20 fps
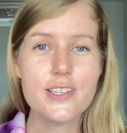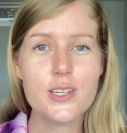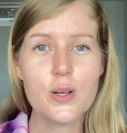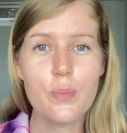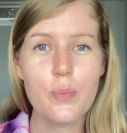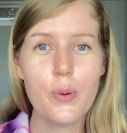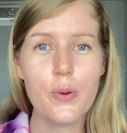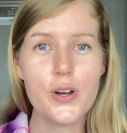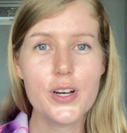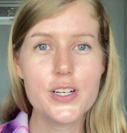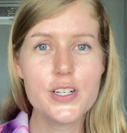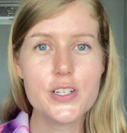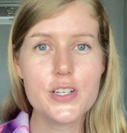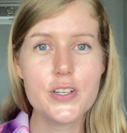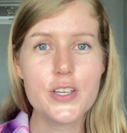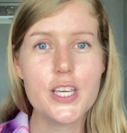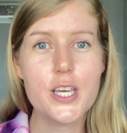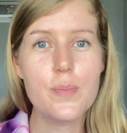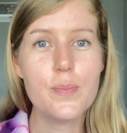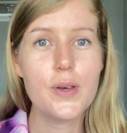important to
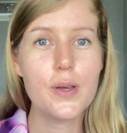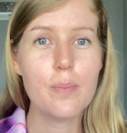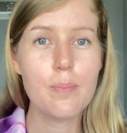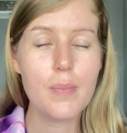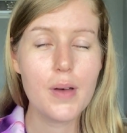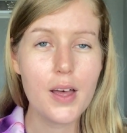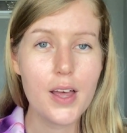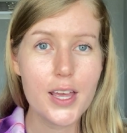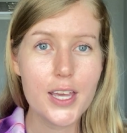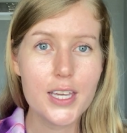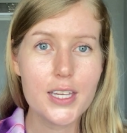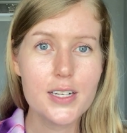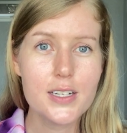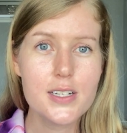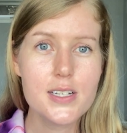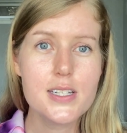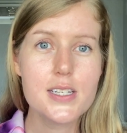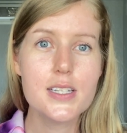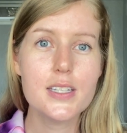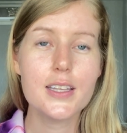keep in
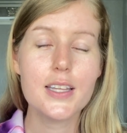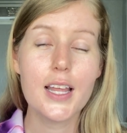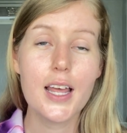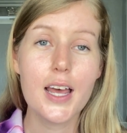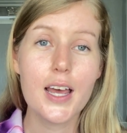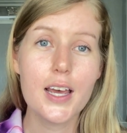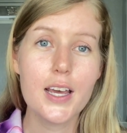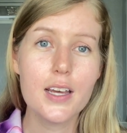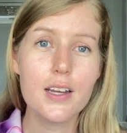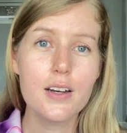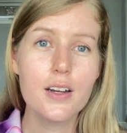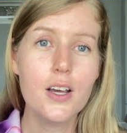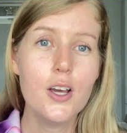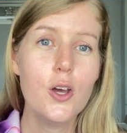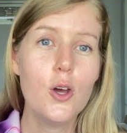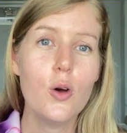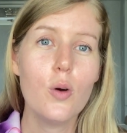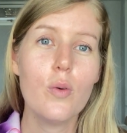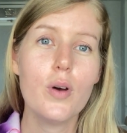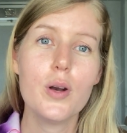mind that
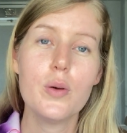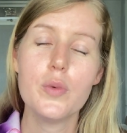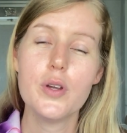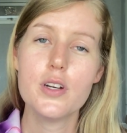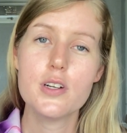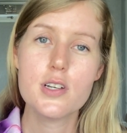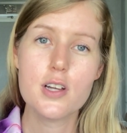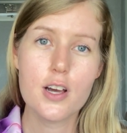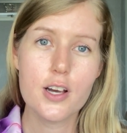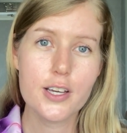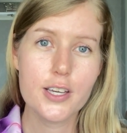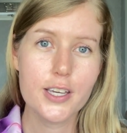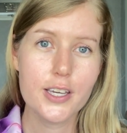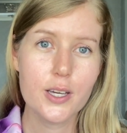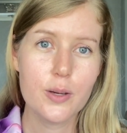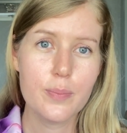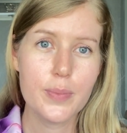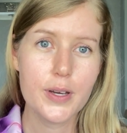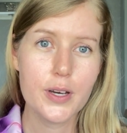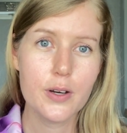when we are talking
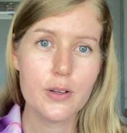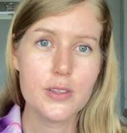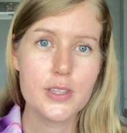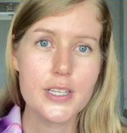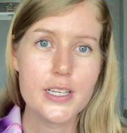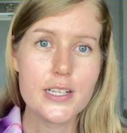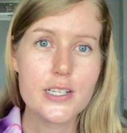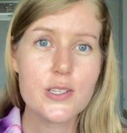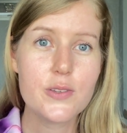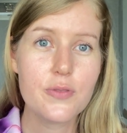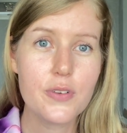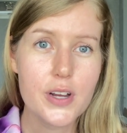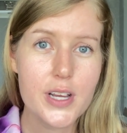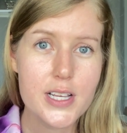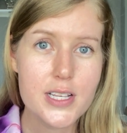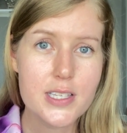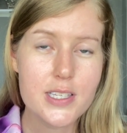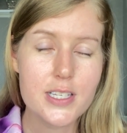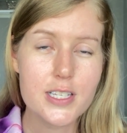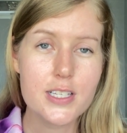about these
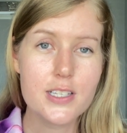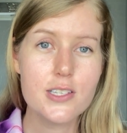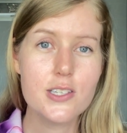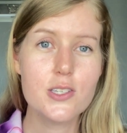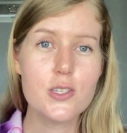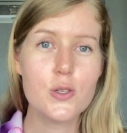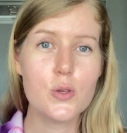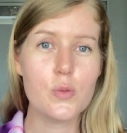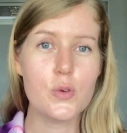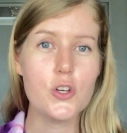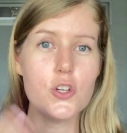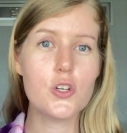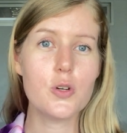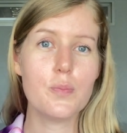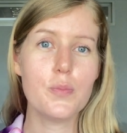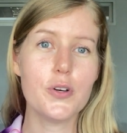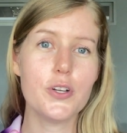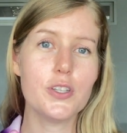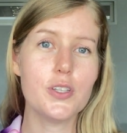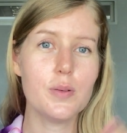phrases, we should
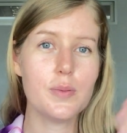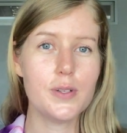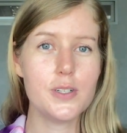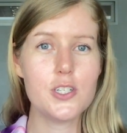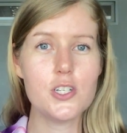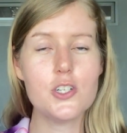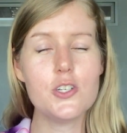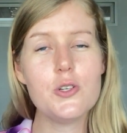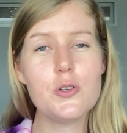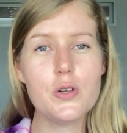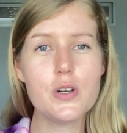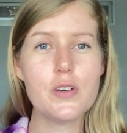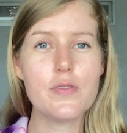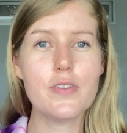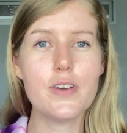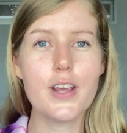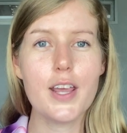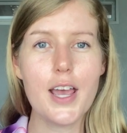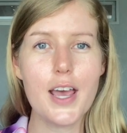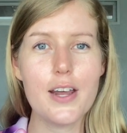put them into two
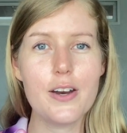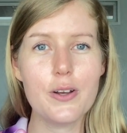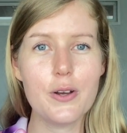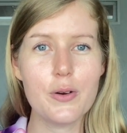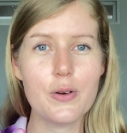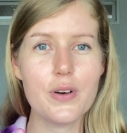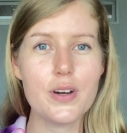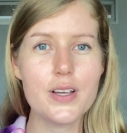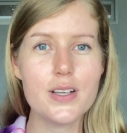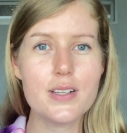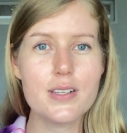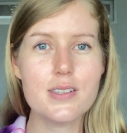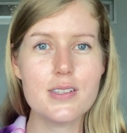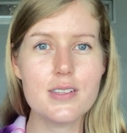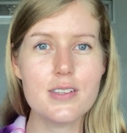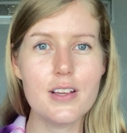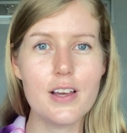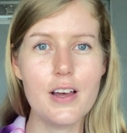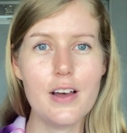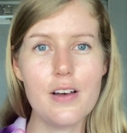different
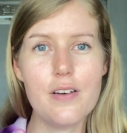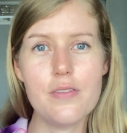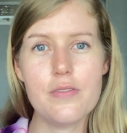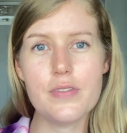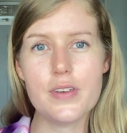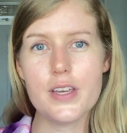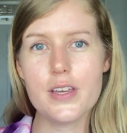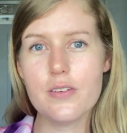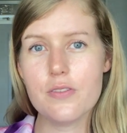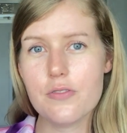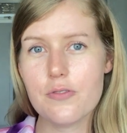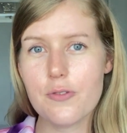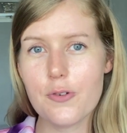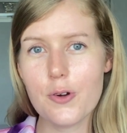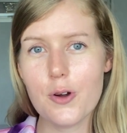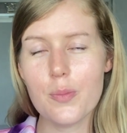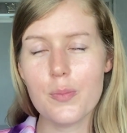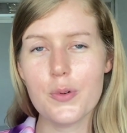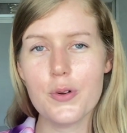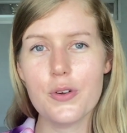categories of
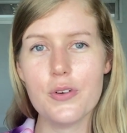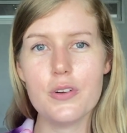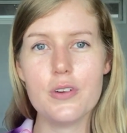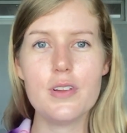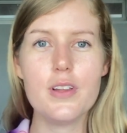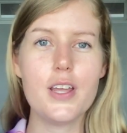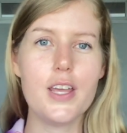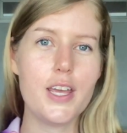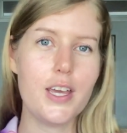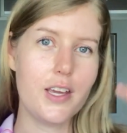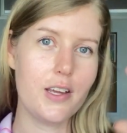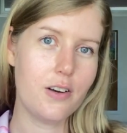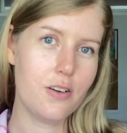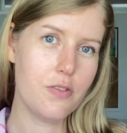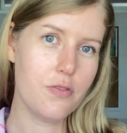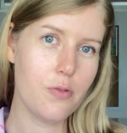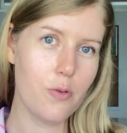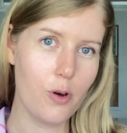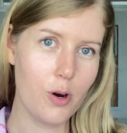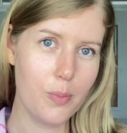informal and
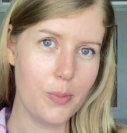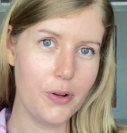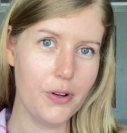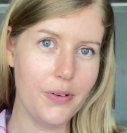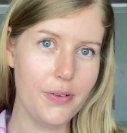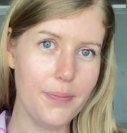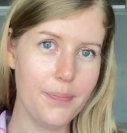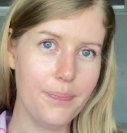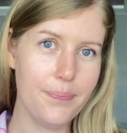formal.